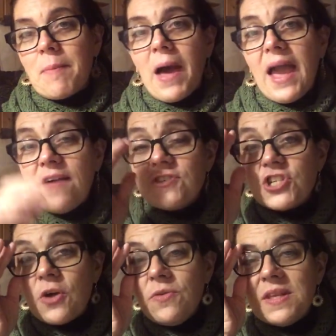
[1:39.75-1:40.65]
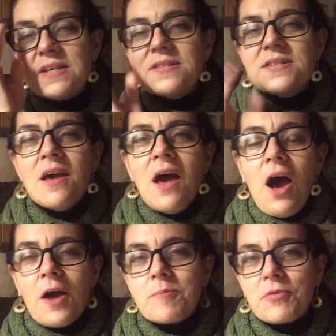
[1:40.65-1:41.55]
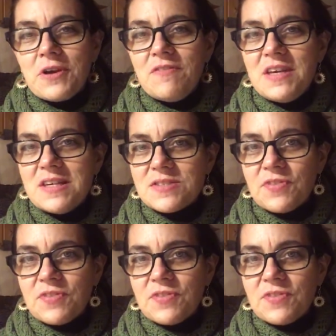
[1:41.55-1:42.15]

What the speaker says: I have shown this on previous